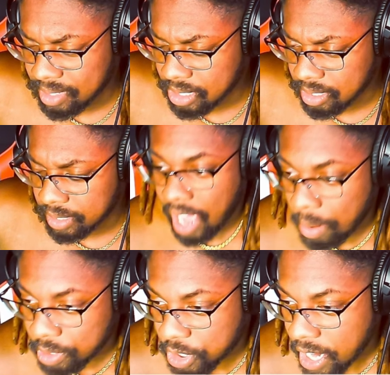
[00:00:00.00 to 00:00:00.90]
Okay. I
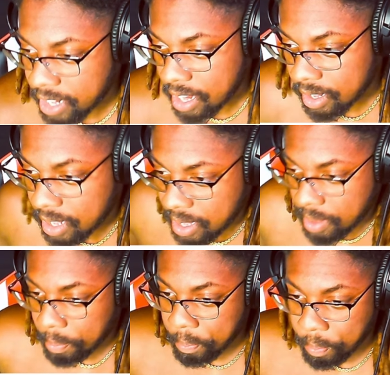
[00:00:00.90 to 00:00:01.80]
was shaking,
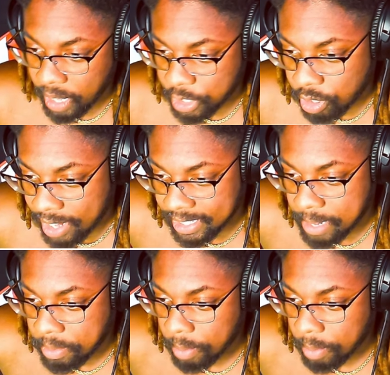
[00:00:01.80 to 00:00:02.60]
but I tried to keep